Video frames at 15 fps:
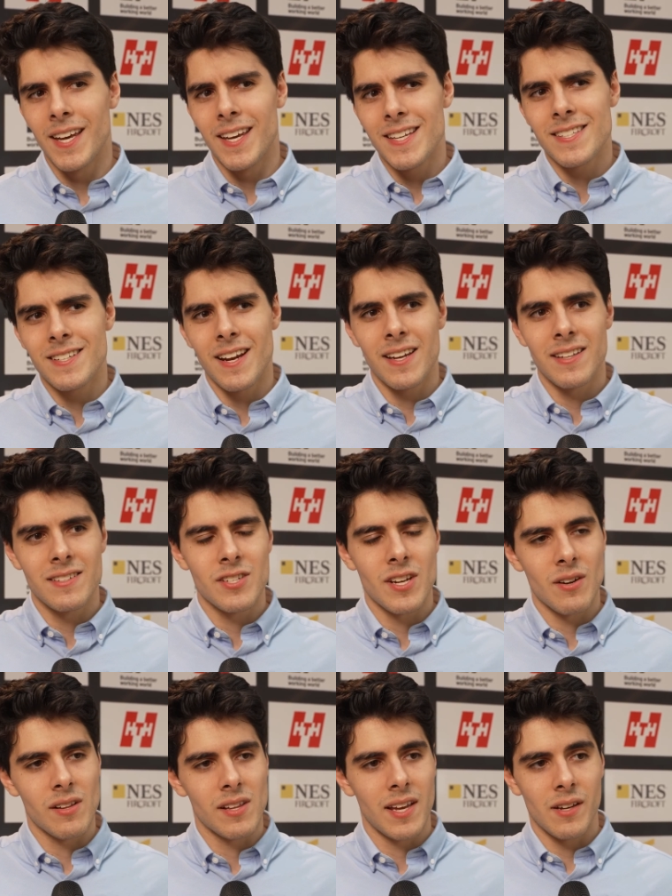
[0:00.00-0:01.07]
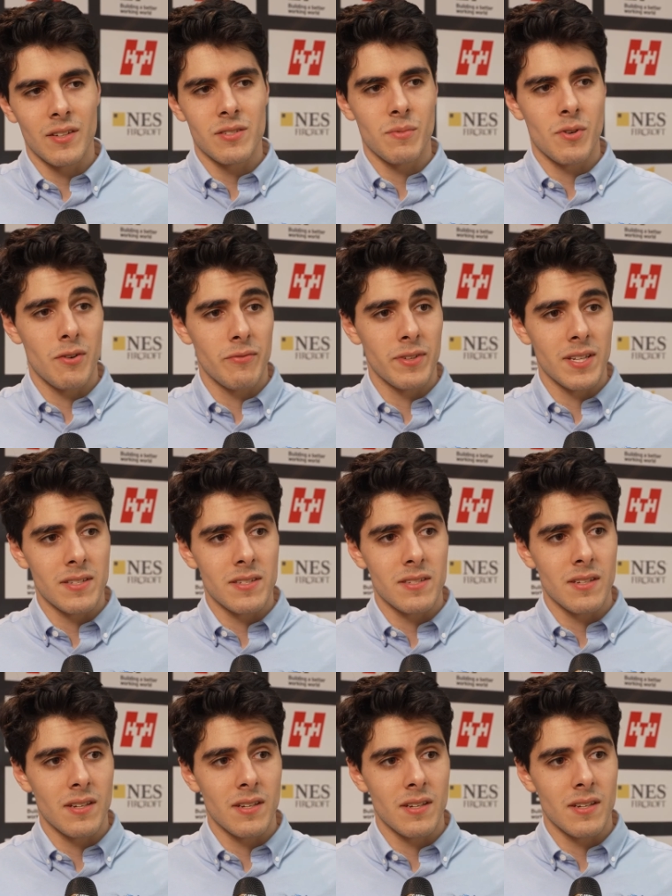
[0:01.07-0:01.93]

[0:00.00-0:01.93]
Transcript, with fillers: yesterday generally I got some confidence